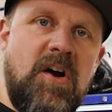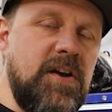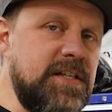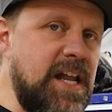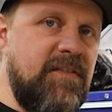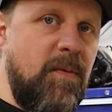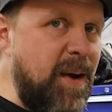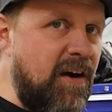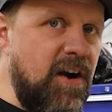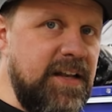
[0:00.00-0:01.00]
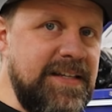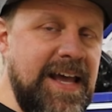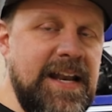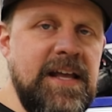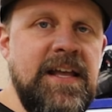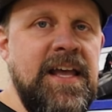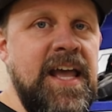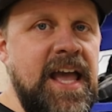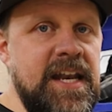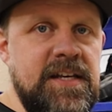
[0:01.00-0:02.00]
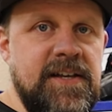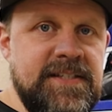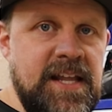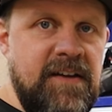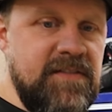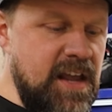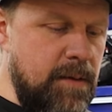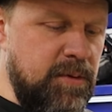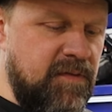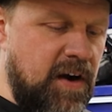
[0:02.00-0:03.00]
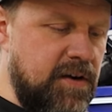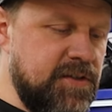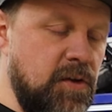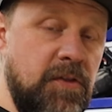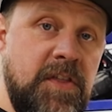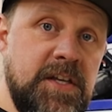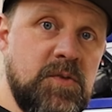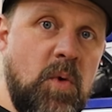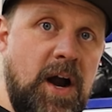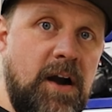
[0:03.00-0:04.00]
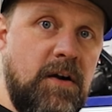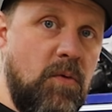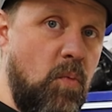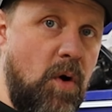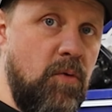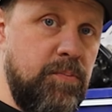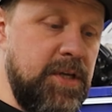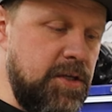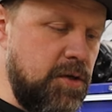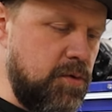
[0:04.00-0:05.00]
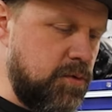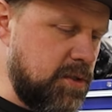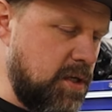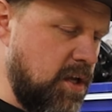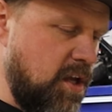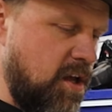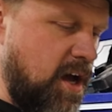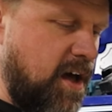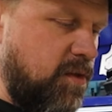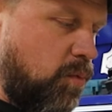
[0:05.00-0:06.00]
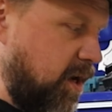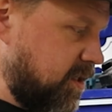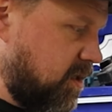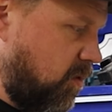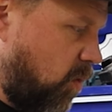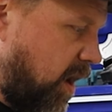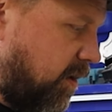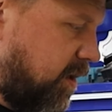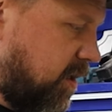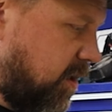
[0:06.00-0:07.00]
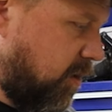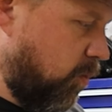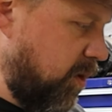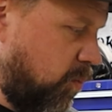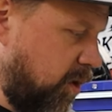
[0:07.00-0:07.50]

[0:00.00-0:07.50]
car doesn't have a power antenna and it doesn't have the amplifier, so this wire won't be used. Uh, the rest of the wiring here we